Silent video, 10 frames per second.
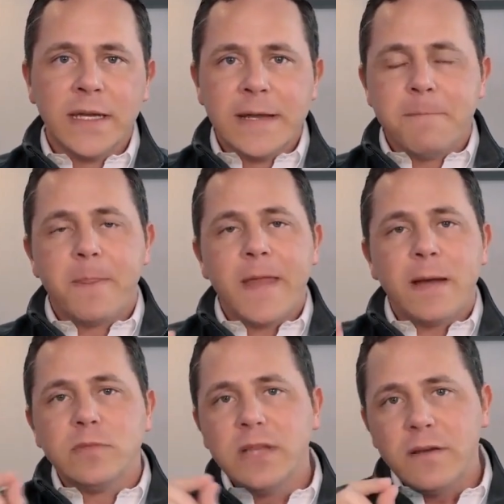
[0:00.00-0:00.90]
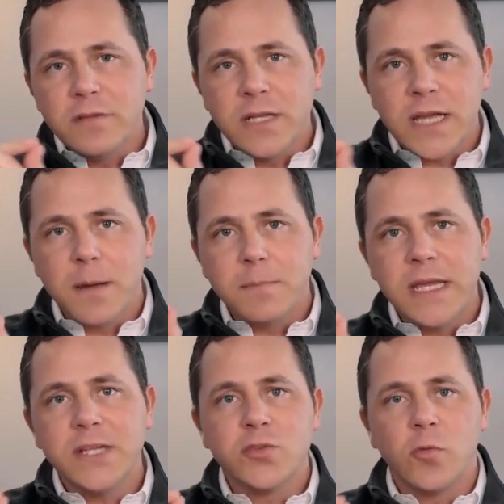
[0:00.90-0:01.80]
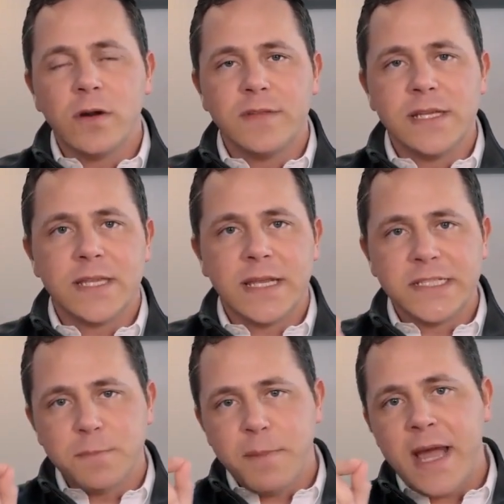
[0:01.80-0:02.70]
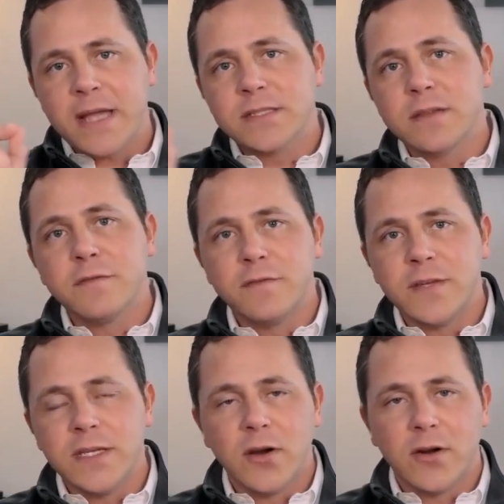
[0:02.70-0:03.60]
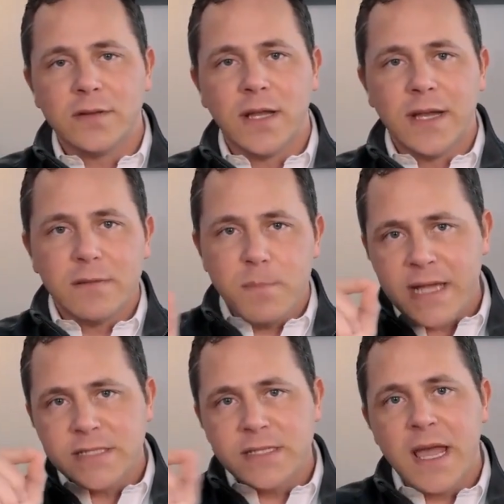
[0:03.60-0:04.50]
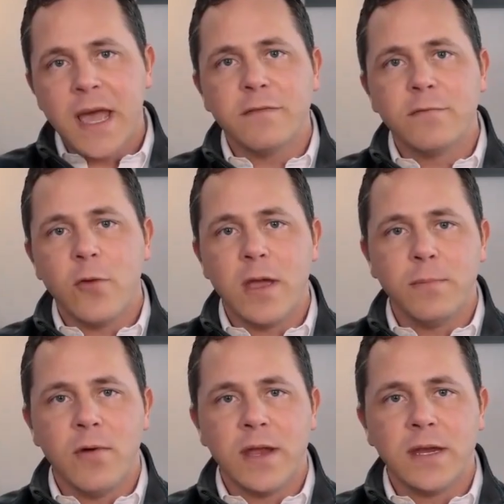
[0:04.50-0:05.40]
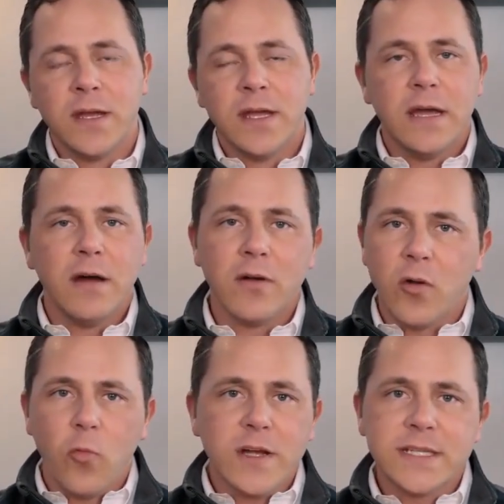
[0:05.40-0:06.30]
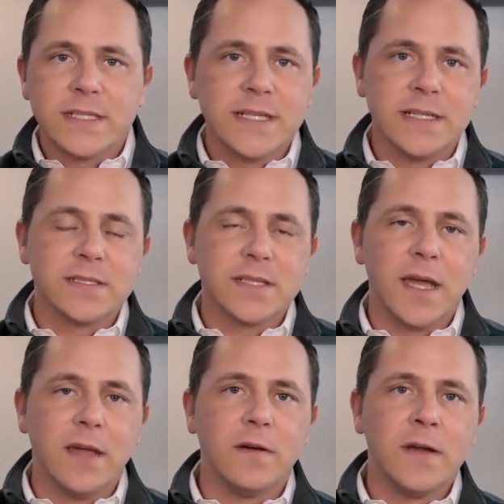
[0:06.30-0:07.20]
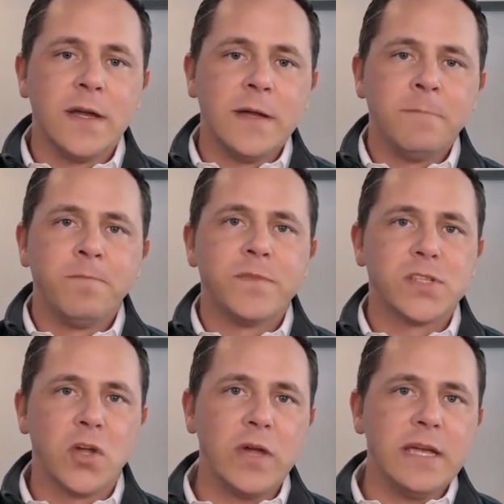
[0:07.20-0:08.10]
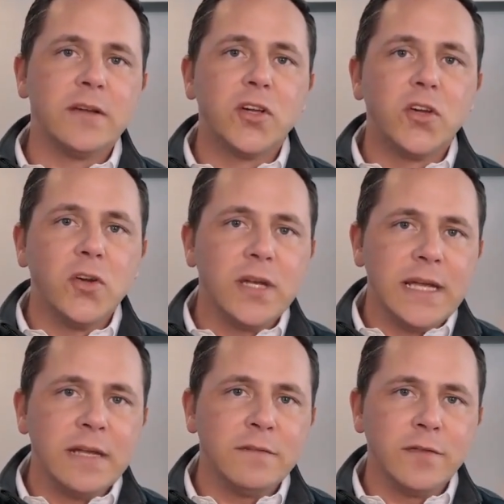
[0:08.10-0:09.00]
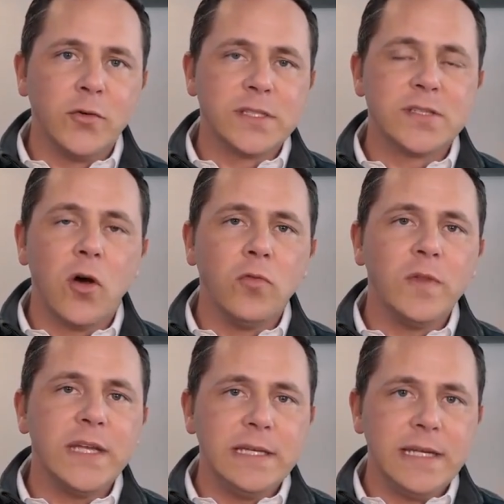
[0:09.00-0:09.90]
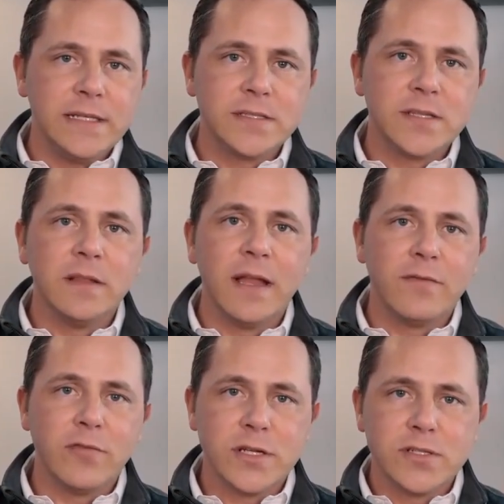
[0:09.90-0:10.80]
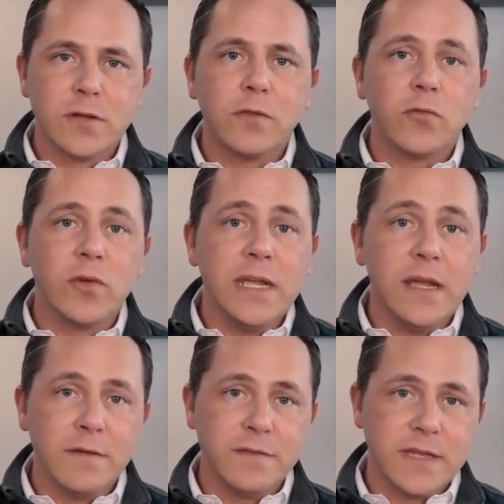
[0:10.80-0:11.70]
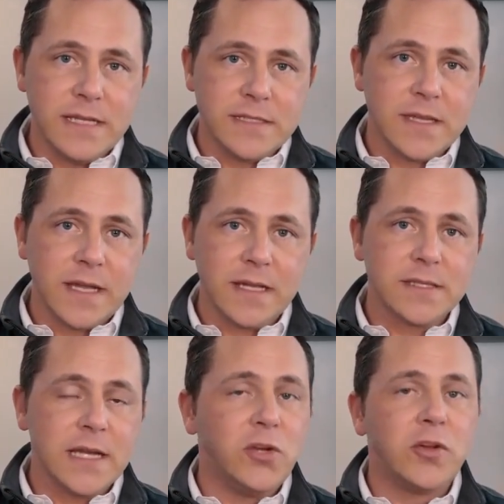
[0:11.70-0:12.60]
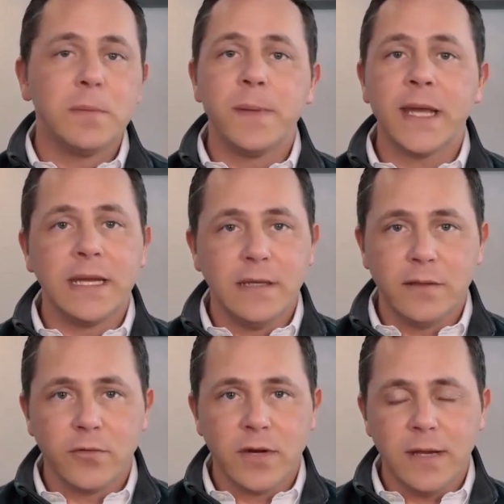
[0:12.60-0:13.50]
I'm leveling up each one of these things past the 50-yard line, past the halfway point on a 1 to 10 scale. So good influence only needs to leverage 3 of these things, and you can pick any 3.